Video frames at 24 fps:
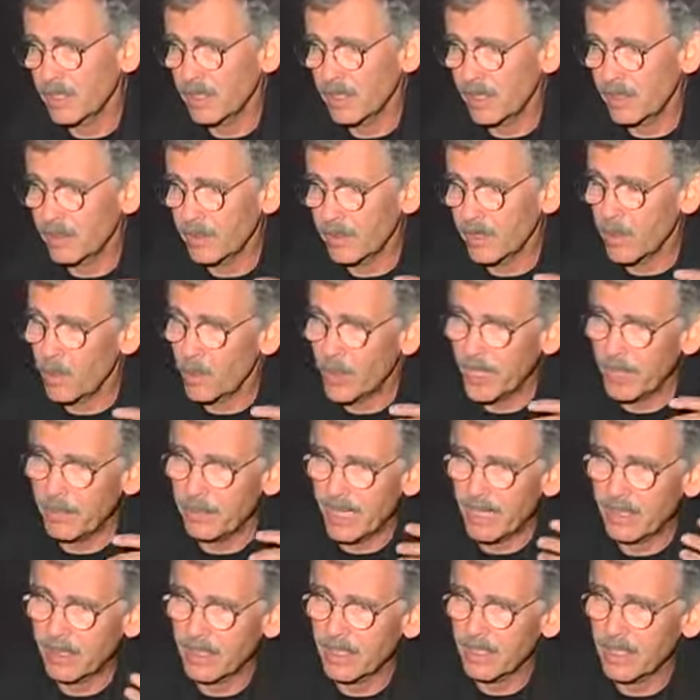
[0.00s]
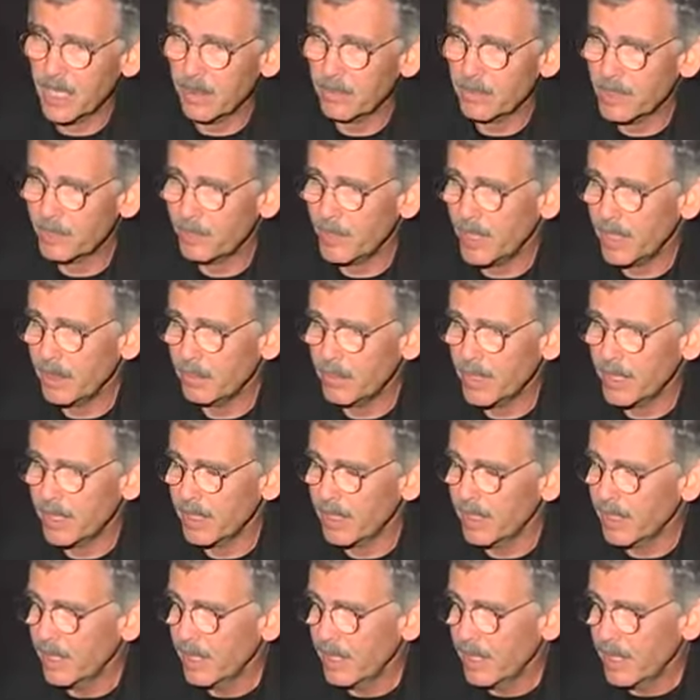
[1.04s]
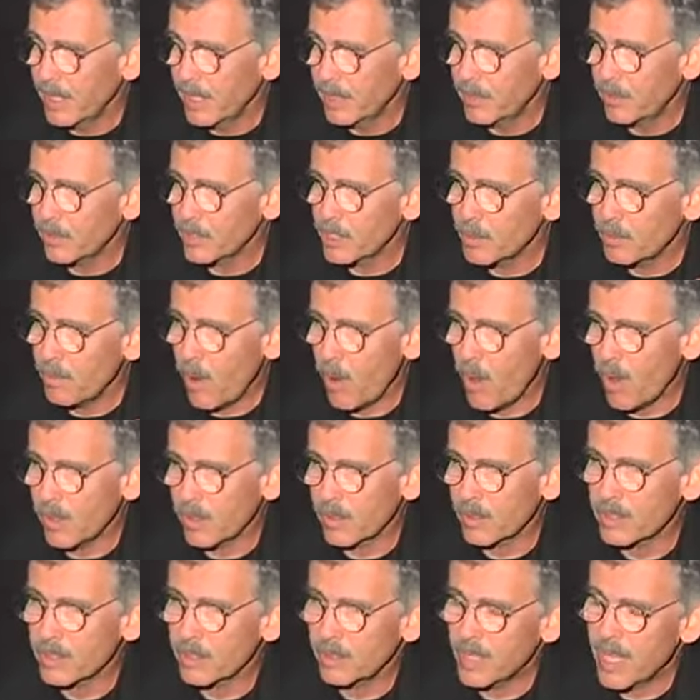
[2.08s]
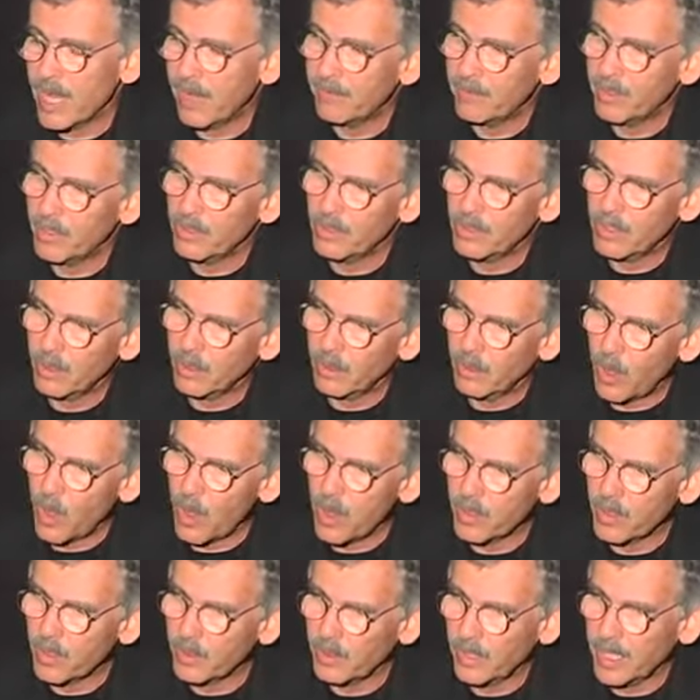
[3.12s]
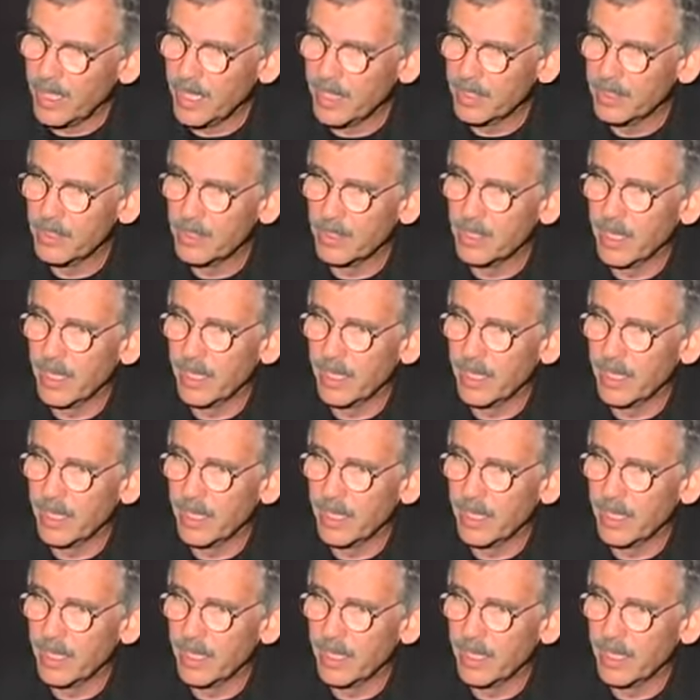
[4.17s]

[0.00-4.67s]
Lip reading: they're going about the same speed, but they're smaller, so you have to use a longer lens.